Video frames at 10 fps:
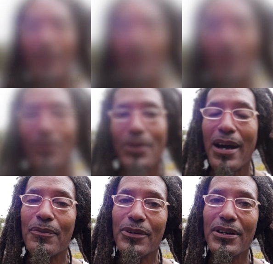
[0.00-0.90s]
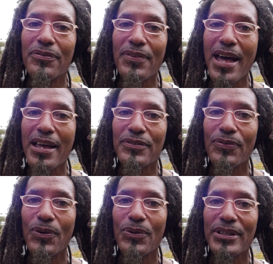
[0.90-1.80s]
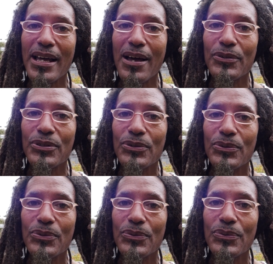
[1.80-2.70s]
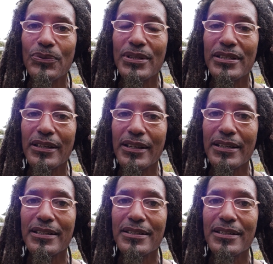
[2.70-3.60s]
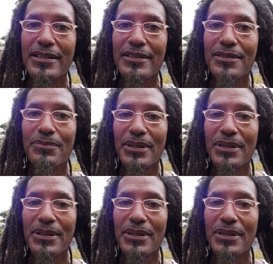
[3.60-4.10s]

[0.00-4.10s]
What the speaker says: So I'm going to fast forward now to this election season,